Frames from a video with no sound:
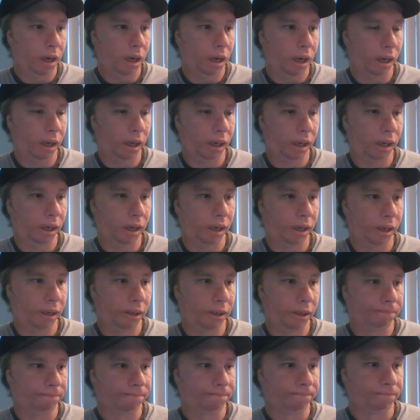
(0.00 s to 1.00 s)

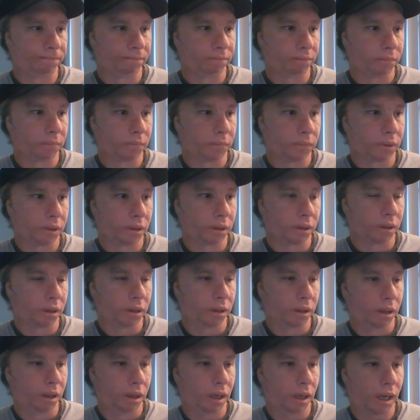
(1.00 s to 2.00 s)
I
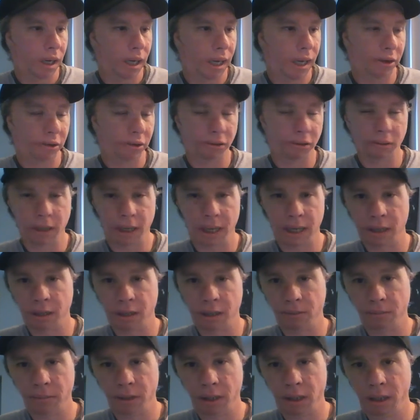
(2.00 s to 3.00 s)
also got
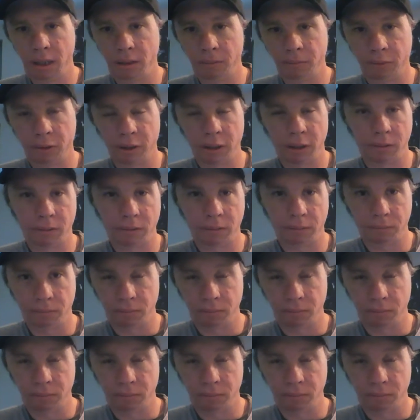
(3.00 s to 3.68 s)
to meet, was